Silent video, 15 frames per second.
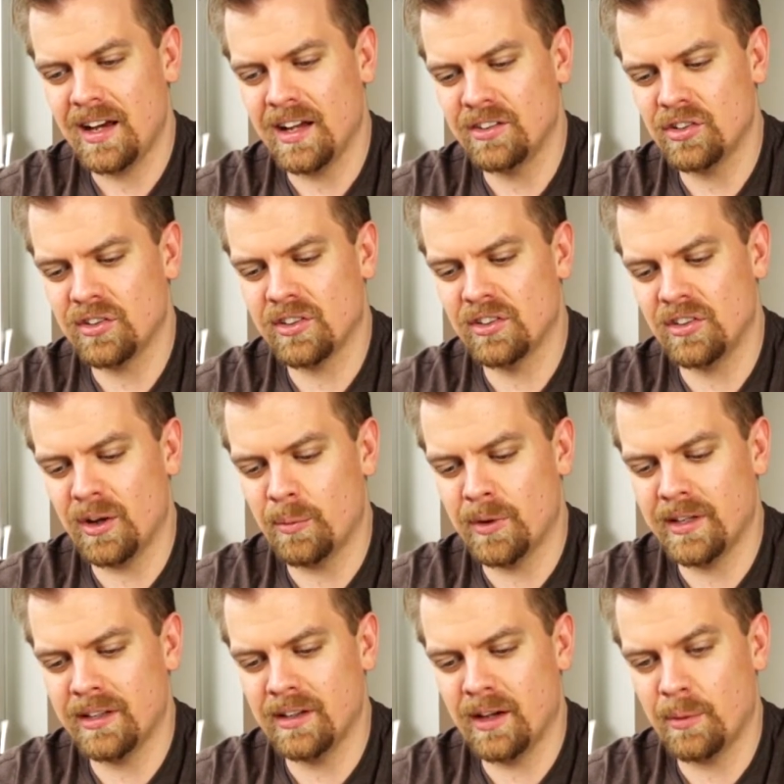just because I
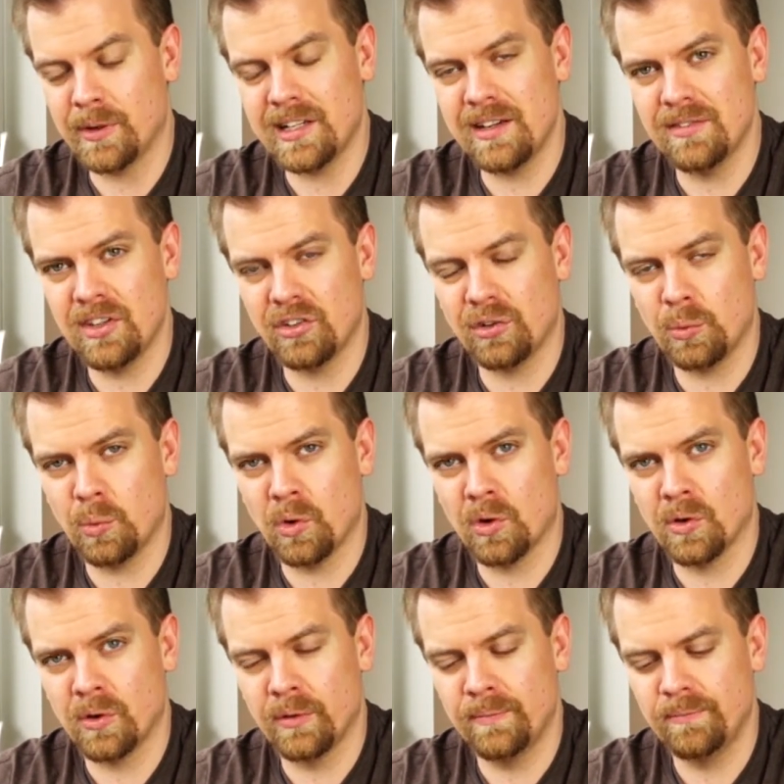want to give this a
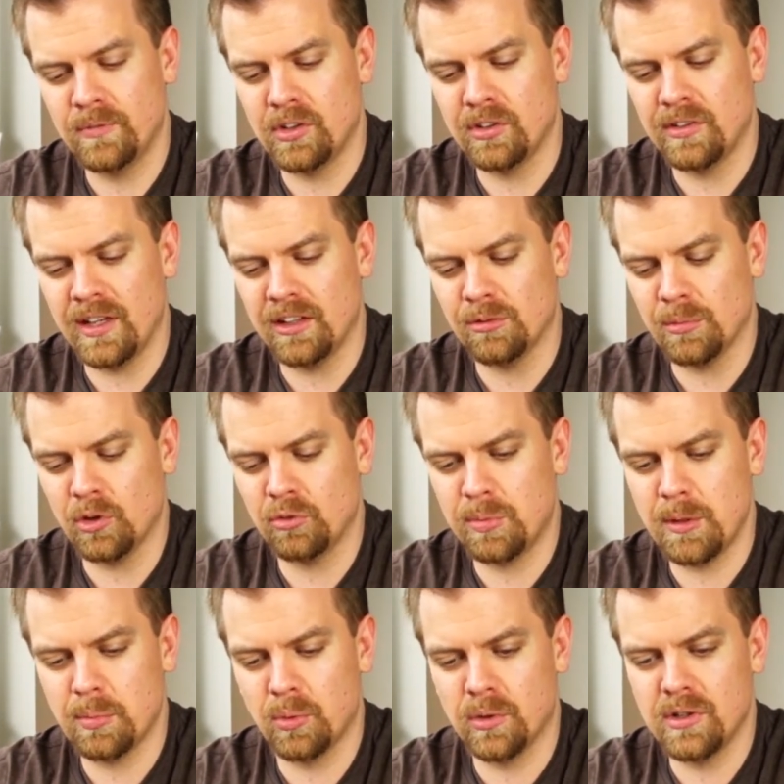whirl, just as most
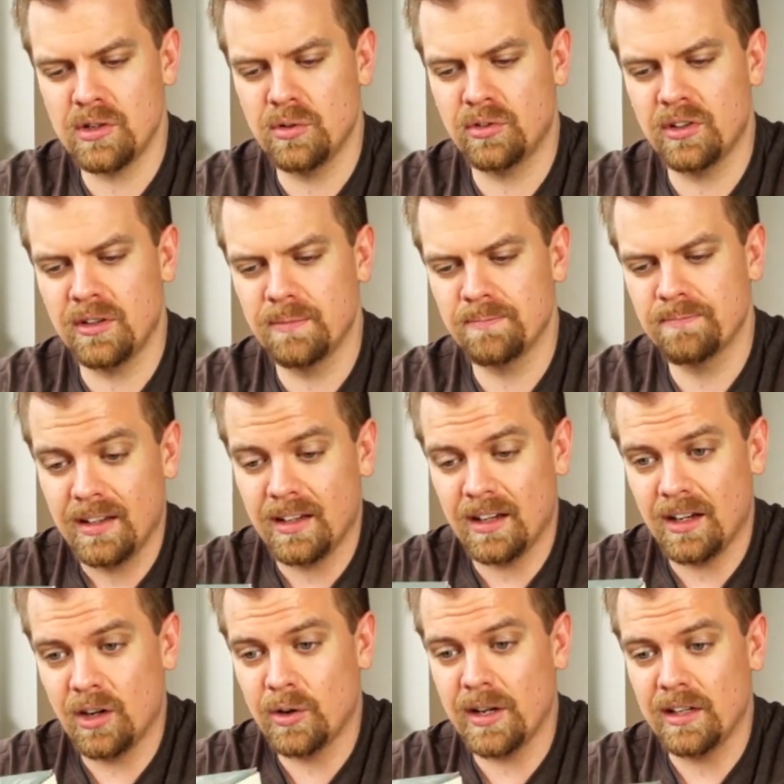people would use it.
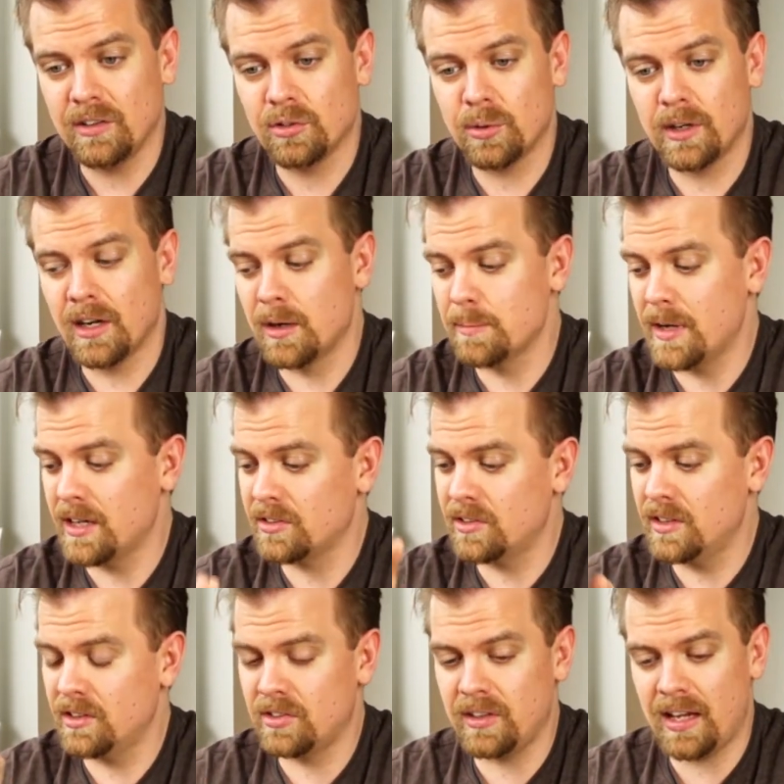Okay, so we're going to unbox
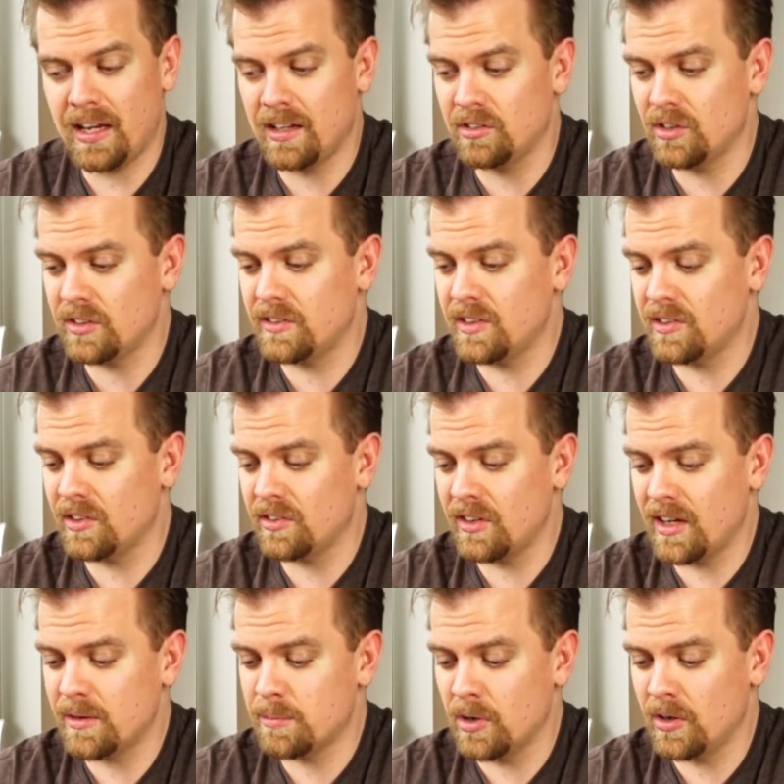this, and just as a
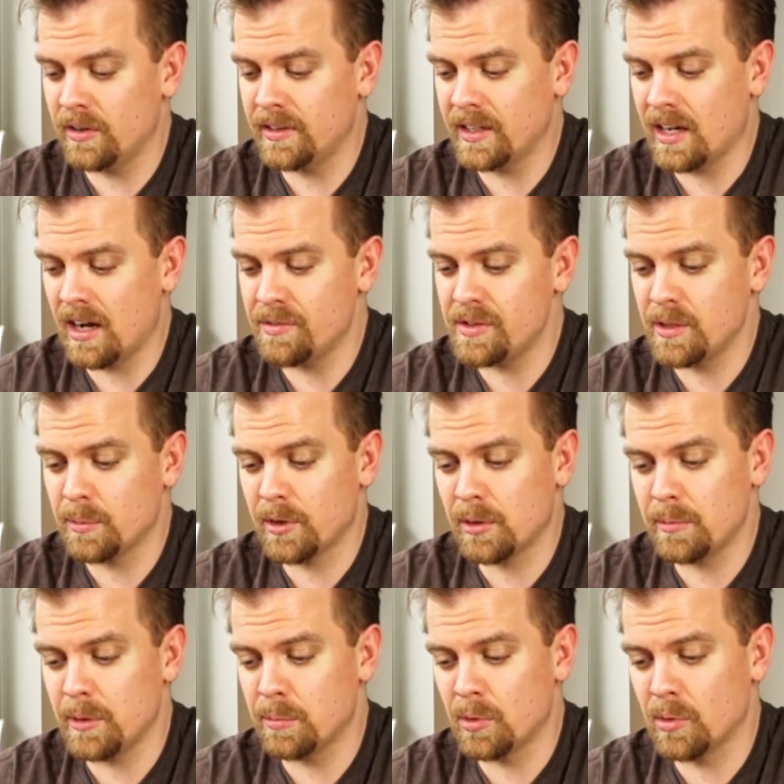sidebar, the coffee that we're going
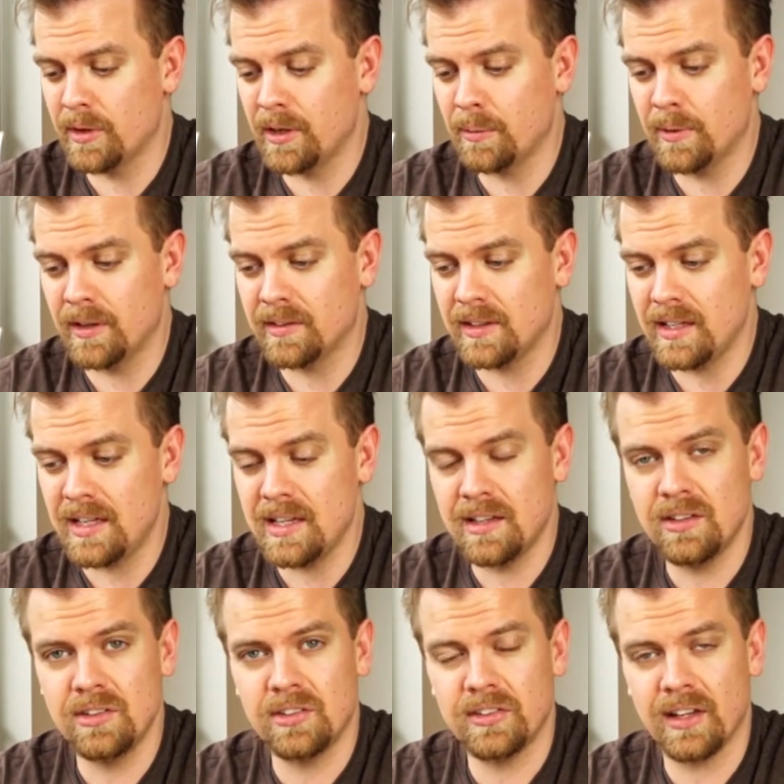to be brewing with
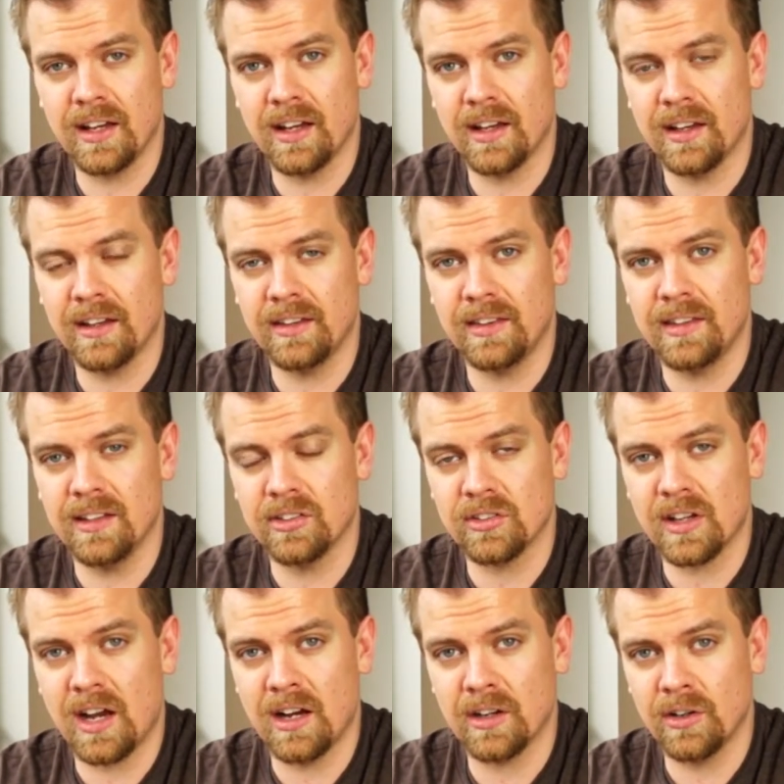is this
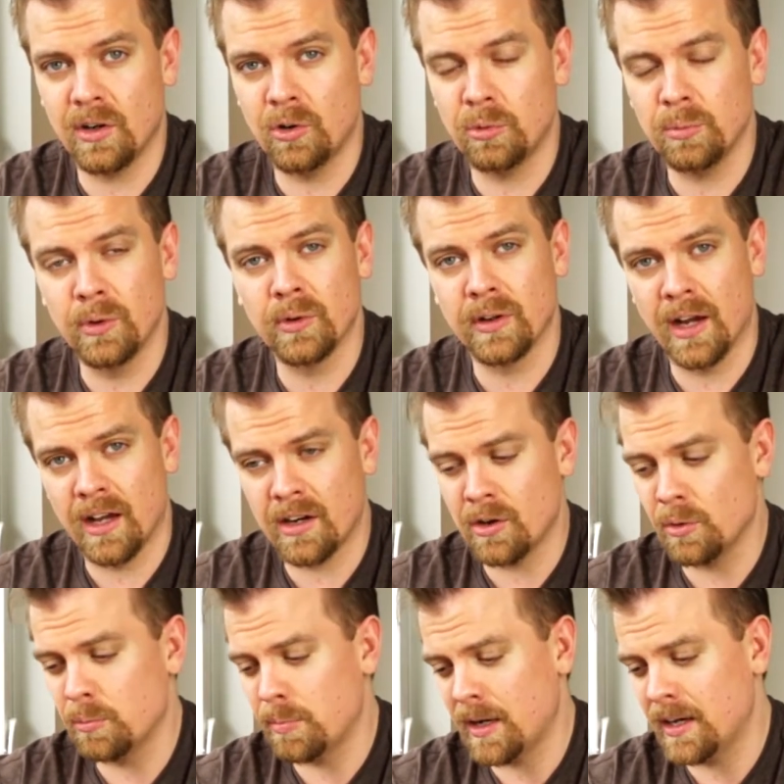Congo
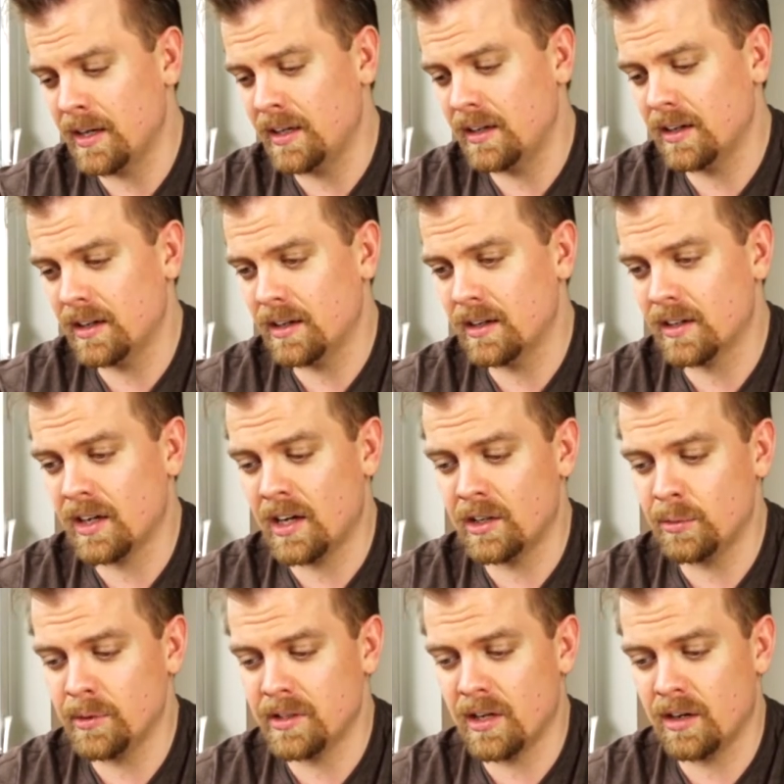Mungano by
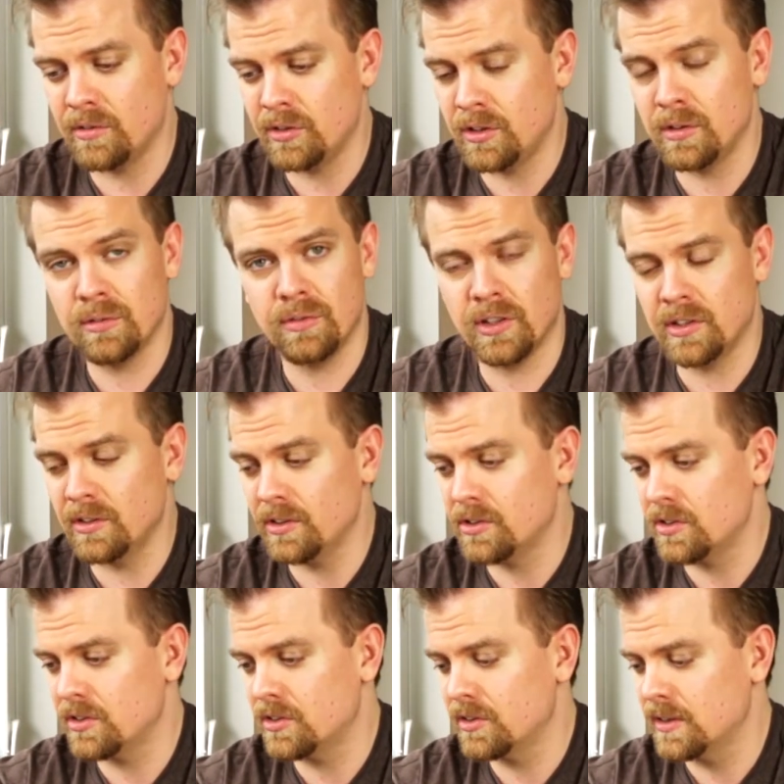Conduit Coffee. Very
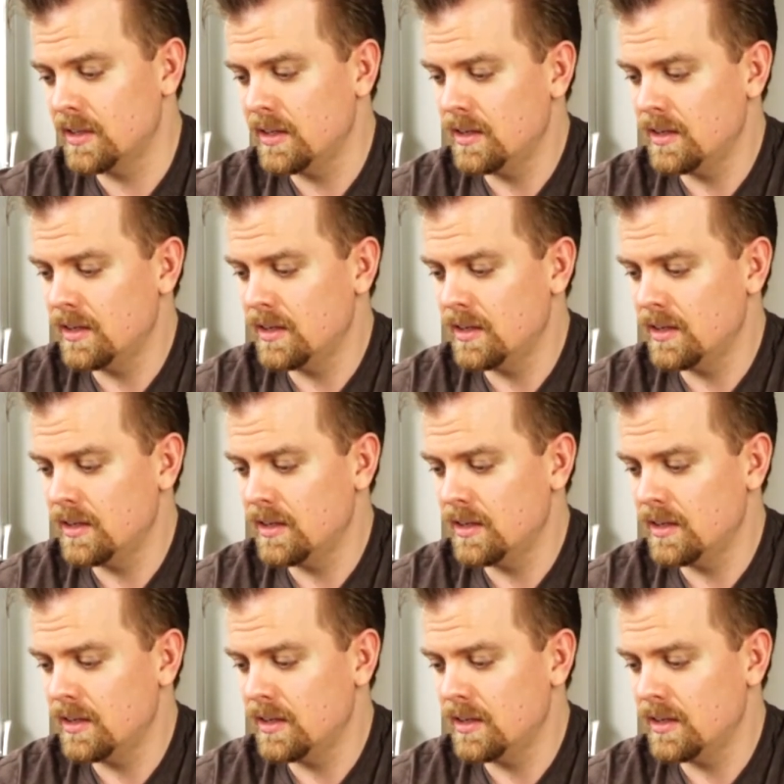delicious